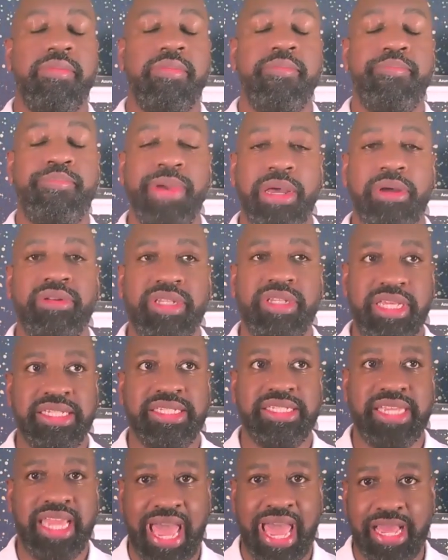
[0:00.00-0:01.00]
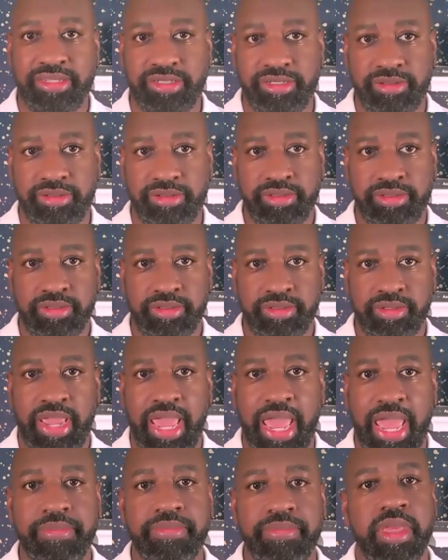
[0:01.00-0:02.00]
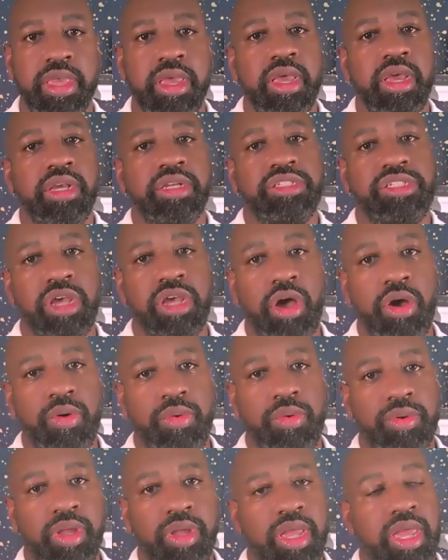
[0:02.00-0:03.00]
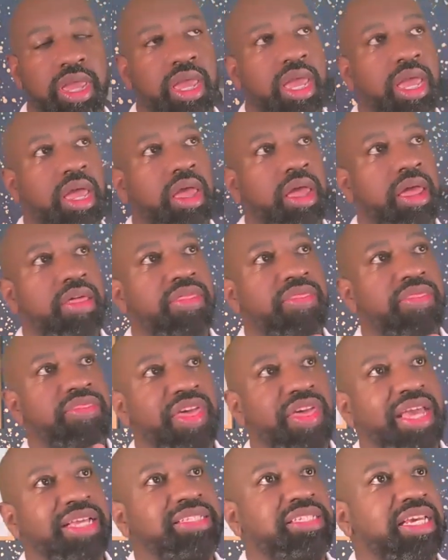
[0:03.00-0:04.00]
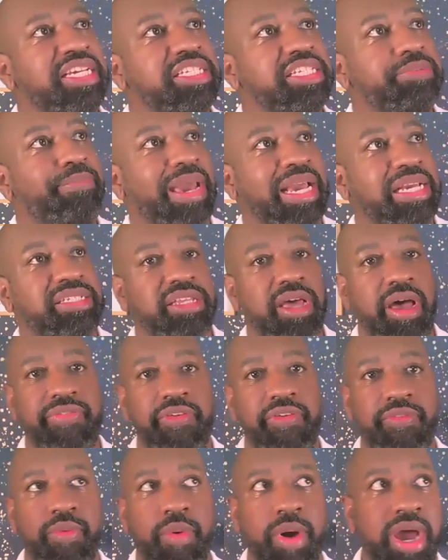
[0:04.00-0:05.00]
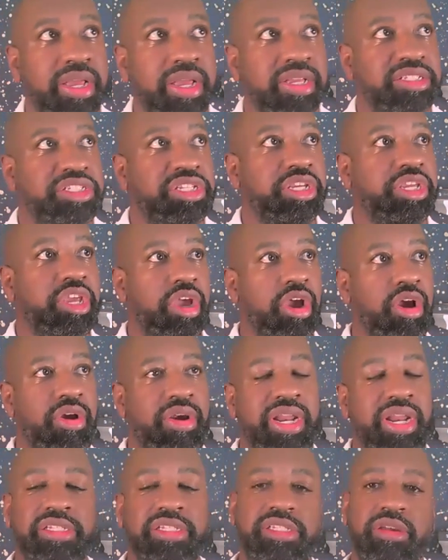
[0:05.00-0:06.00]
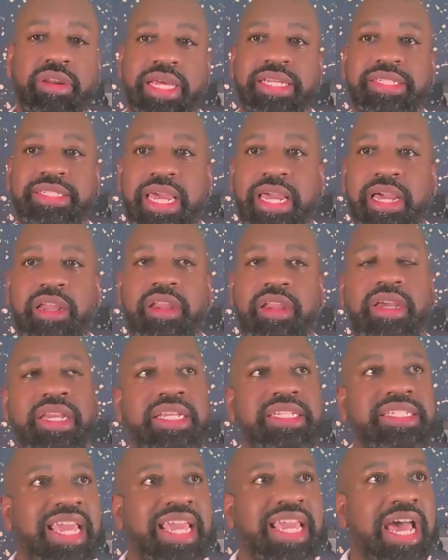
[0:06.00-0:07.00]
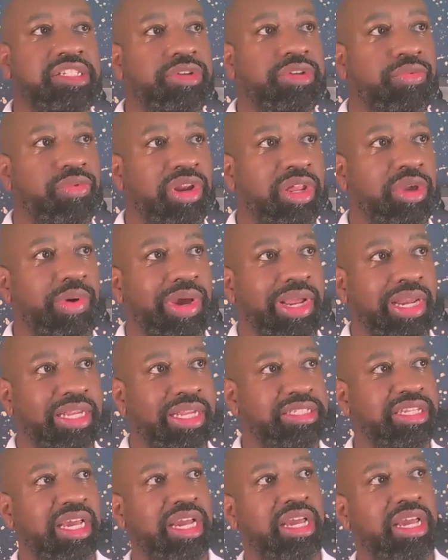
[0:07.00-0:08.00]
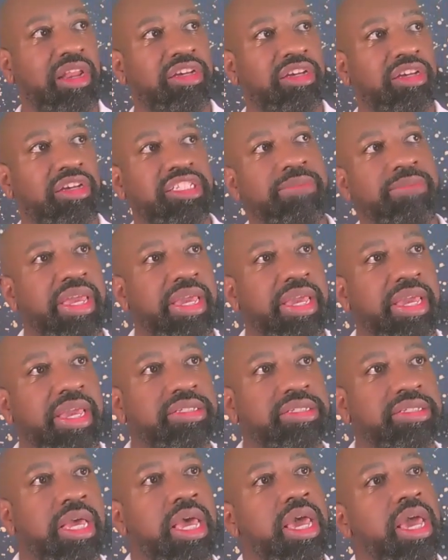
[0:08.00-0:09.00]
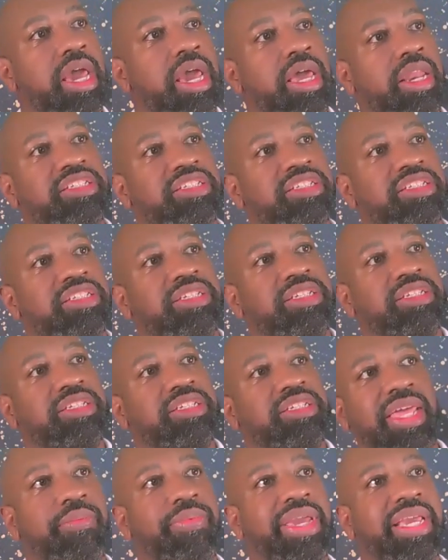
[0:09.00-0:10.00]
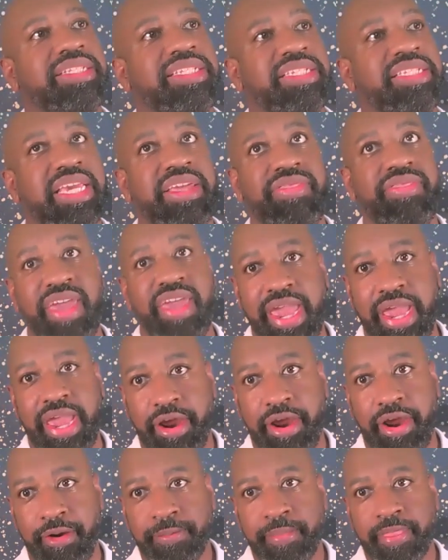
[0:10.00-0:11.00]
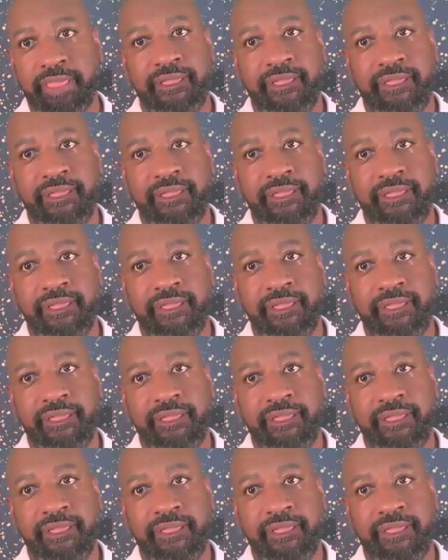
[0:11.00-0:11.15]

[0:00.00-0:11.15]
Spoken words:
built these castles, okay? So this is based off of what? Security. So let's take a look at this castle really quick. Let's take a look at some things. There's some things that we can see there